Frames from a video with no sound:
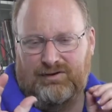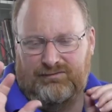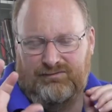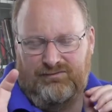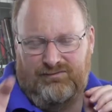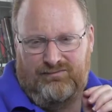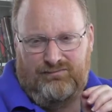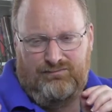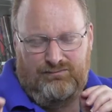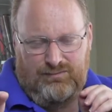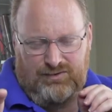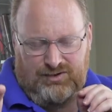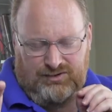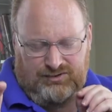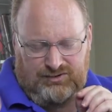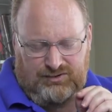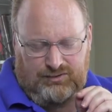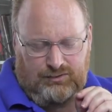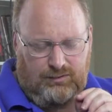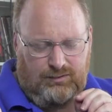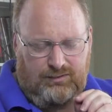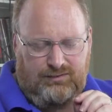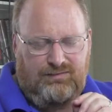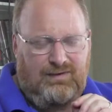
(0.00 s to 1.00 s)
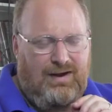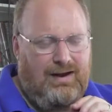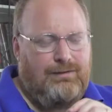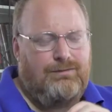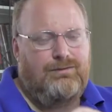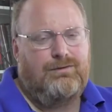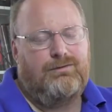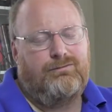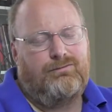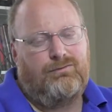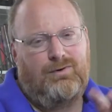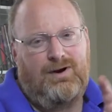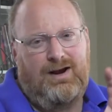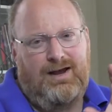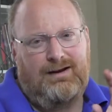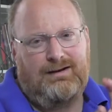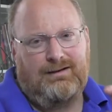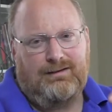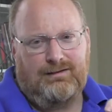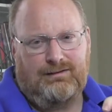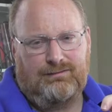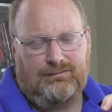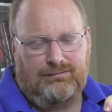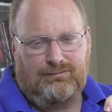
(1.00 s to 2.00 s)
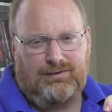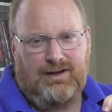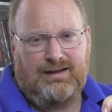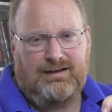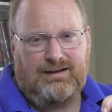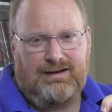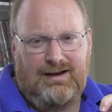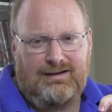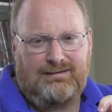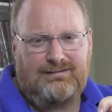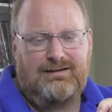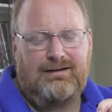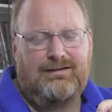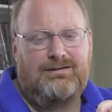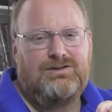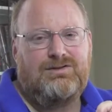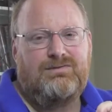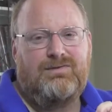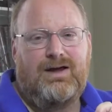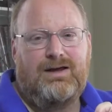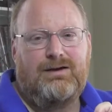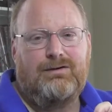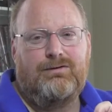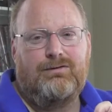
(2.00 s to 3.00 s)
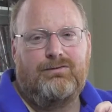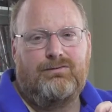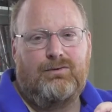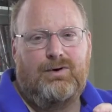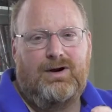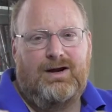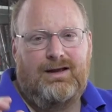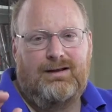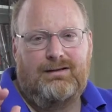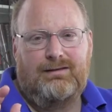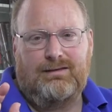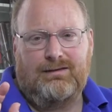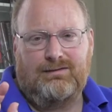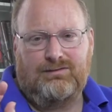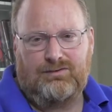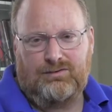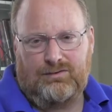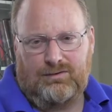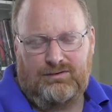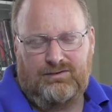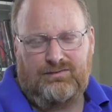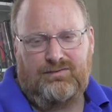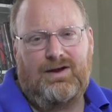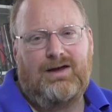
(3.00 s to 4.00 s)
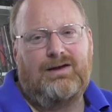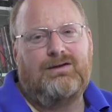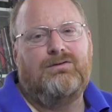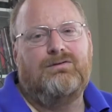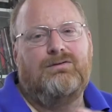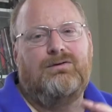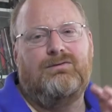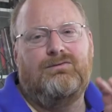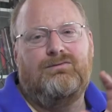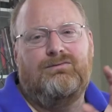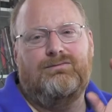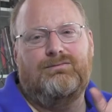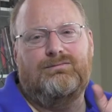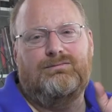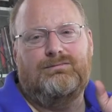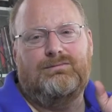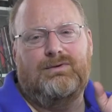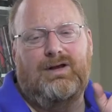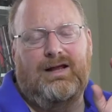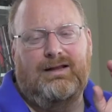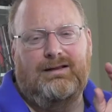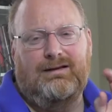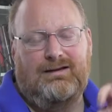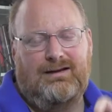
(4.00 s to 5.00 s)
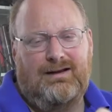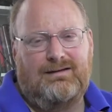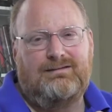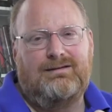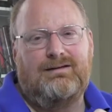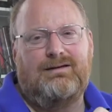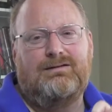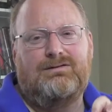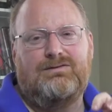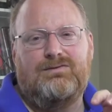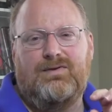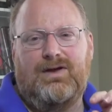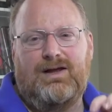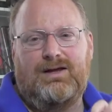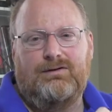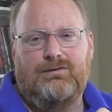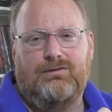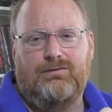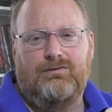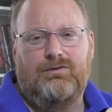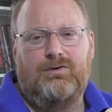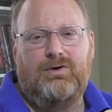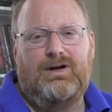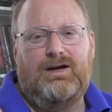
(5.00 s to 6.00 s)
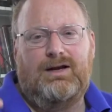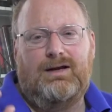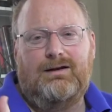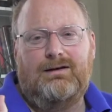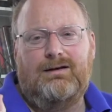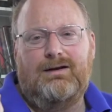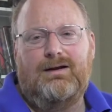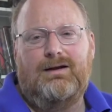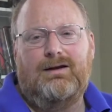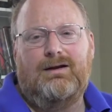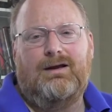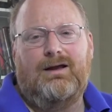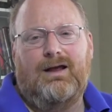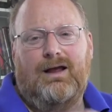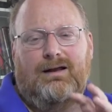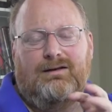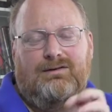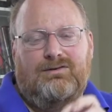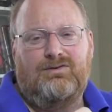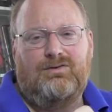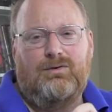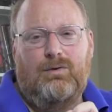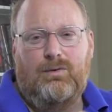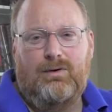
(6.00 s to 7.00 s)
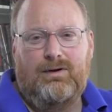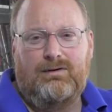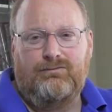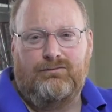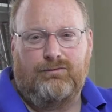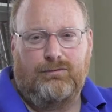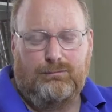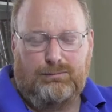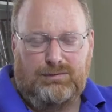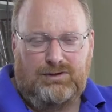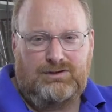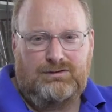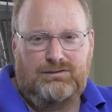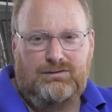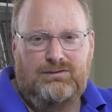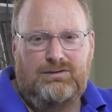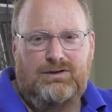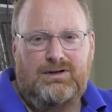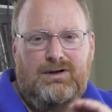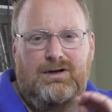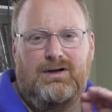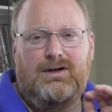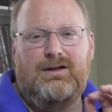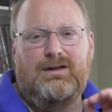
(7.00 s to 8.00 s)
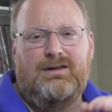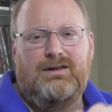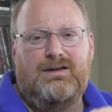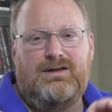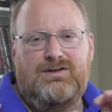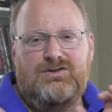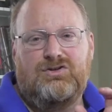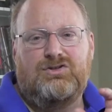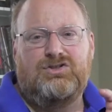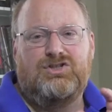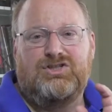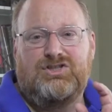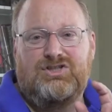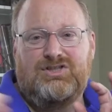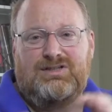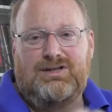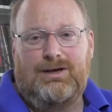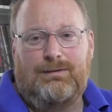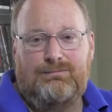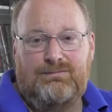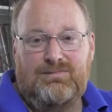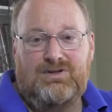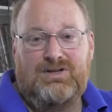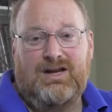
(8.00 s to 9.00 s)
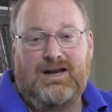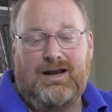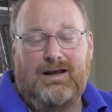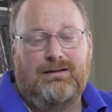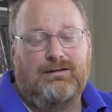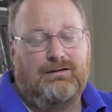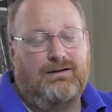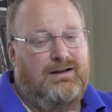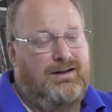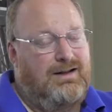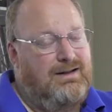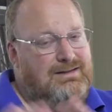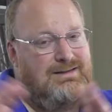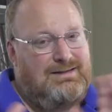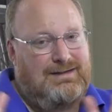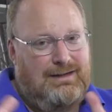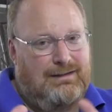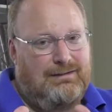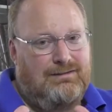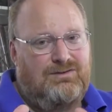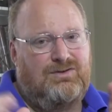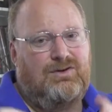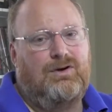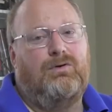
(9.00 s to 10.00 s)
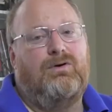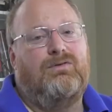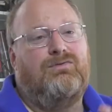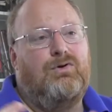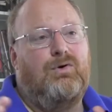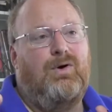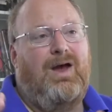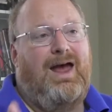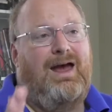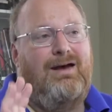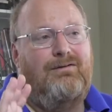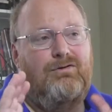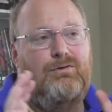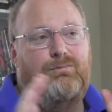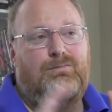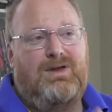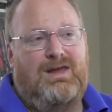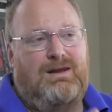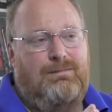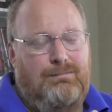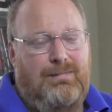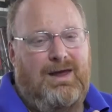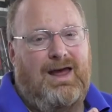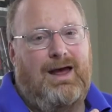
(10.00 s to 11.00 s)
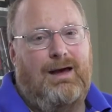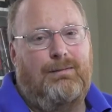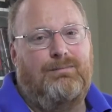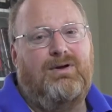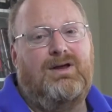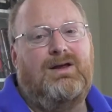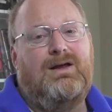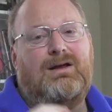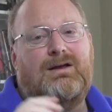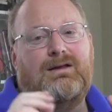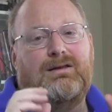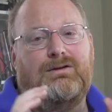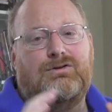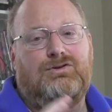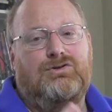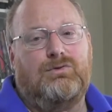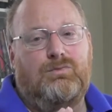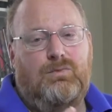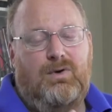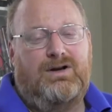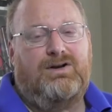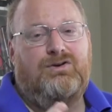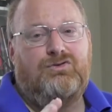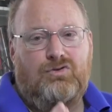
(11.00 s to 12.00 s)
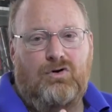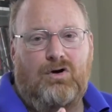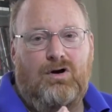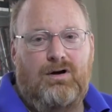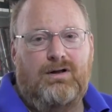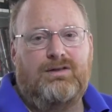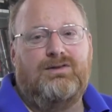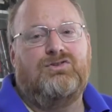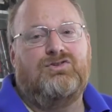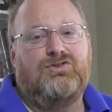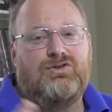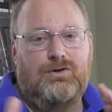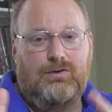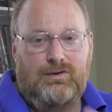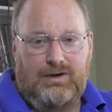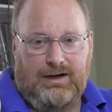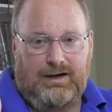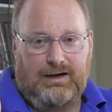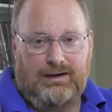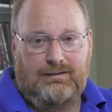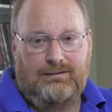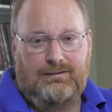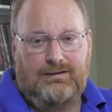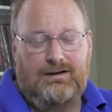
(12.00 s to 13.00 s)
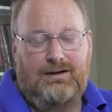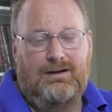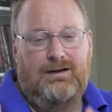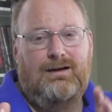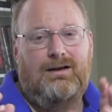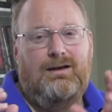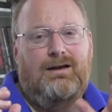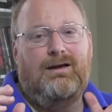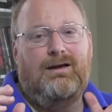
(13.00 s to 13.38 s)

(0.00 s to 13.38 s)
the source value of red and the destination value of red, the source value of, and the destination value of green, and so on for blue. These are just summed together, and that's it. So if you have a bitmap that you want to draw on the screen,